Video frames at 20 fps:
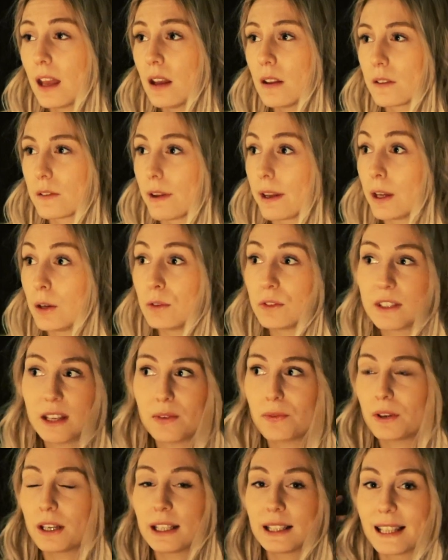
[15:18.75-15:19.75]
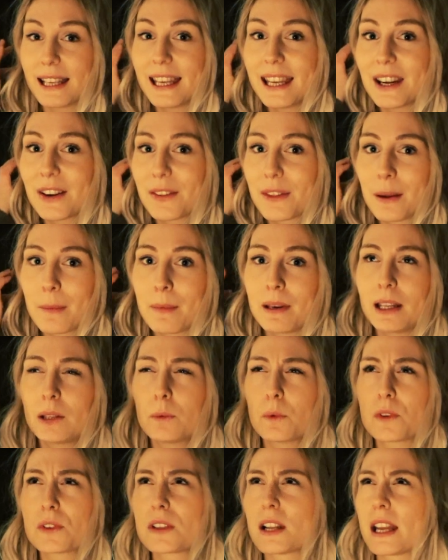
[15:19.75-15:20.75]
so I could definitely hear them, and it
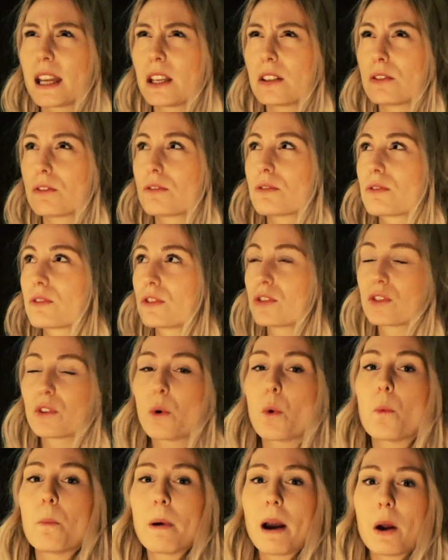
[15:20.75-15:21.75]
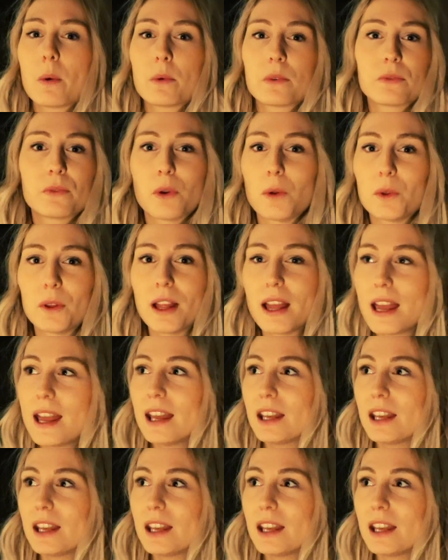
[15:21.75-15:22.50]
was like so powerful.